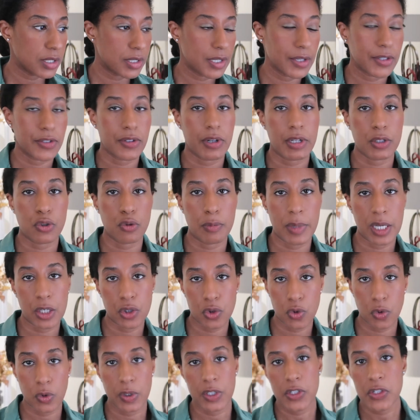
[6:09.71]
etc., to make
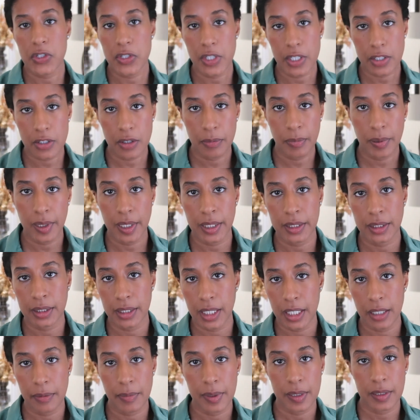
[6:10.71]
sure it's not a blood
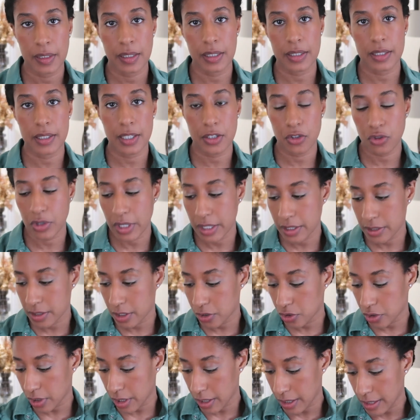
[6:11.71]
diamond, etc.,
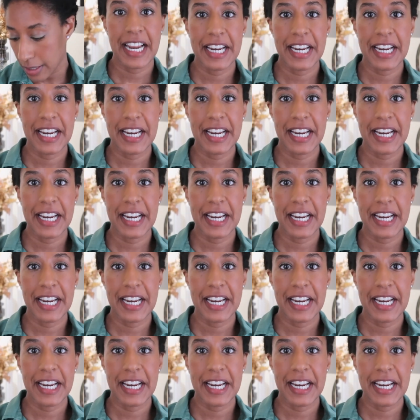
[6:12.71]
etc.